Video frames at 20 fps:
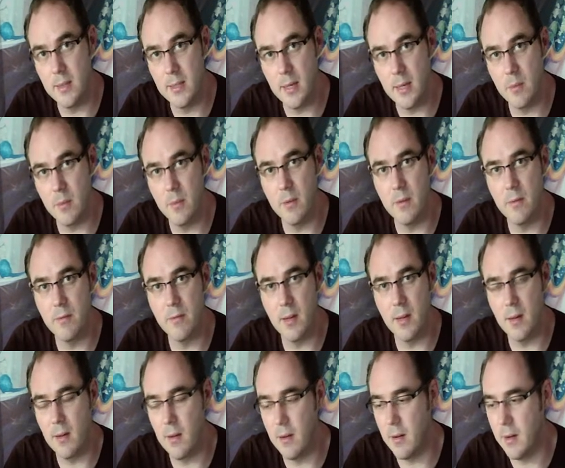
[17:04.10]
him on the
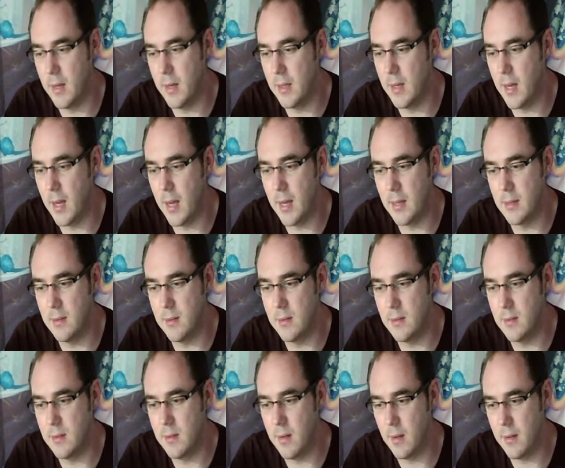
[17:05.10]
front line and
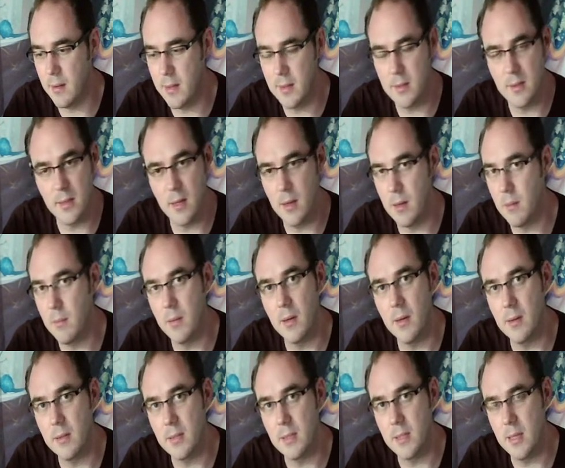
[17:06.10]
nothing's going
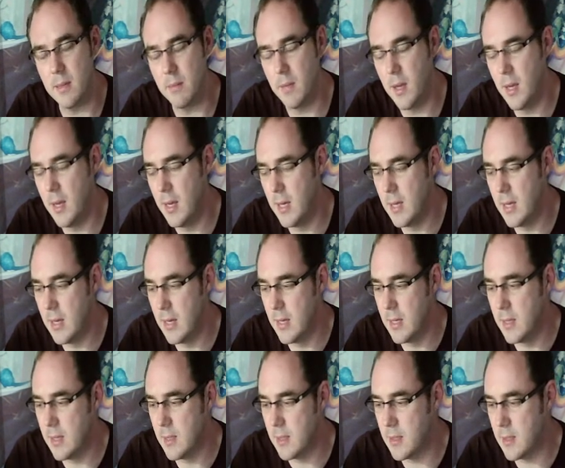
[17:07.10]
past him.
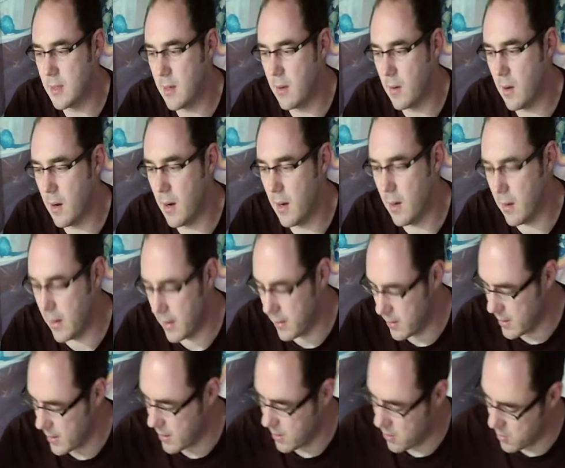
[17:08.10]
So I like
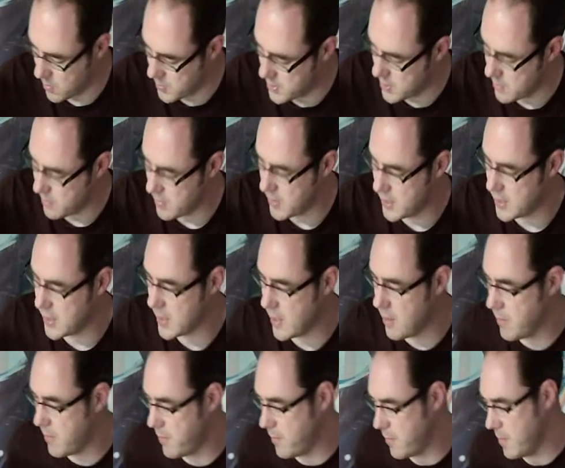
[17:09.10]
that option
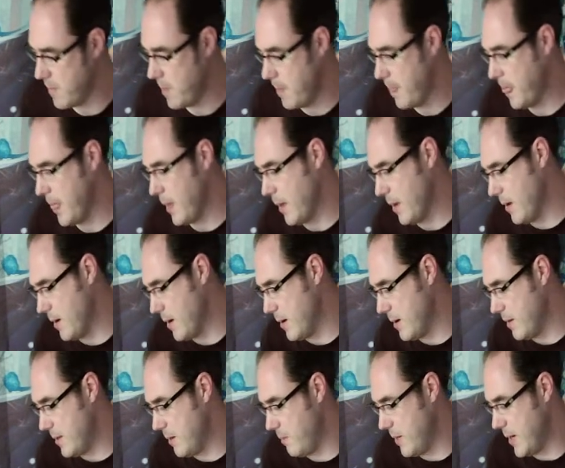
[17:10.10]
myself.
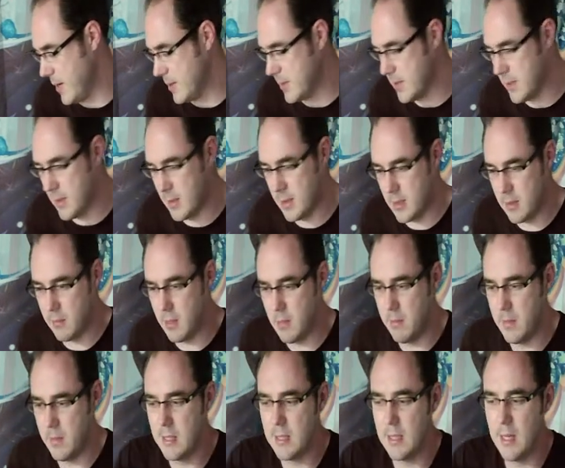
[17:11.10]
Then we get to some of the
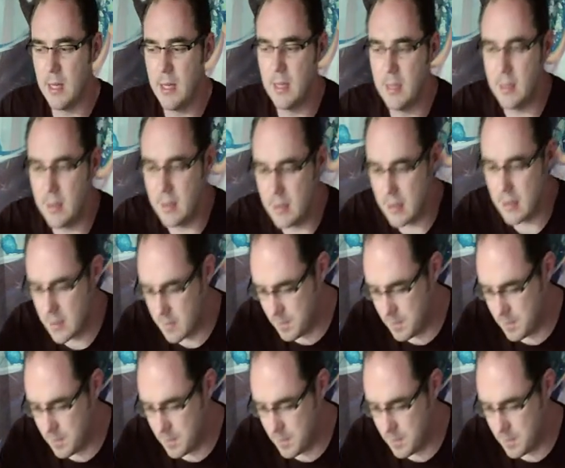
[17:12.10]
miscellaneous